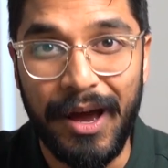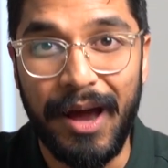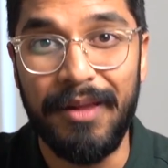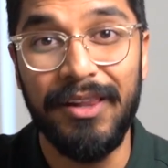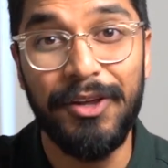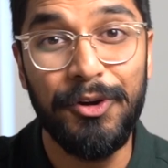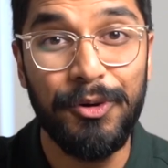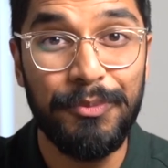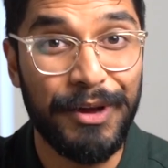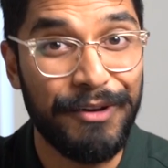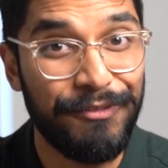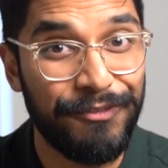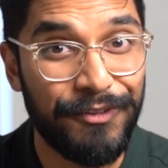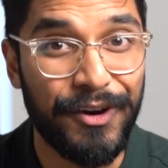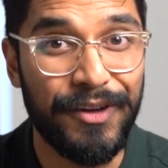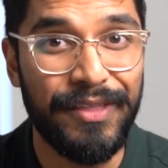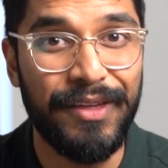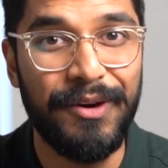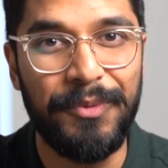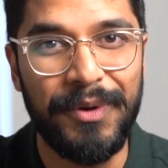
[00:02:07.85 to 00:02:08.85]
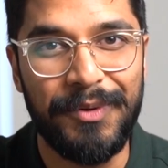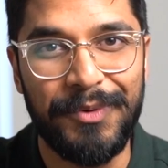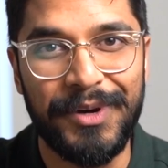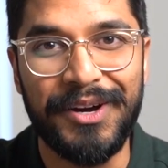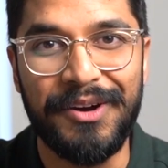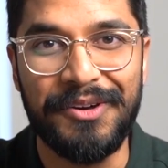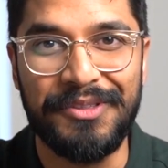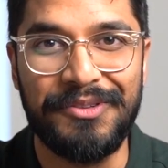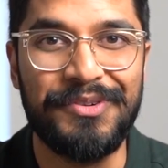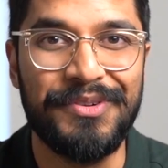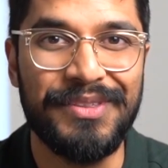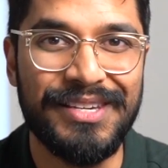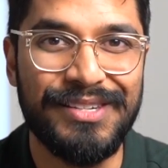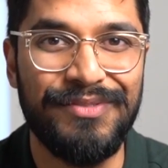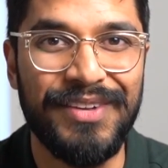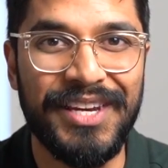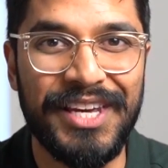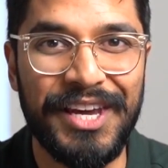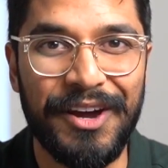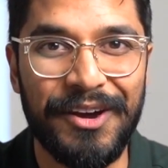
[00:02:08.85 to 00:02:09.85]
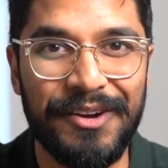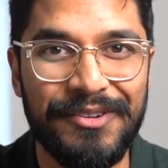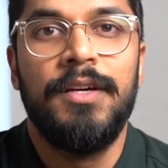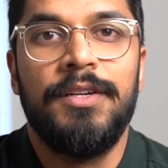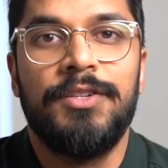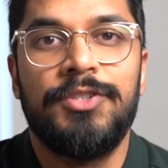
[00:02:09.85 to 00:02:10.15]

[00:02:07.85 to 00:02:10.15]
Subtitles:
a little bit further when we're going through this video.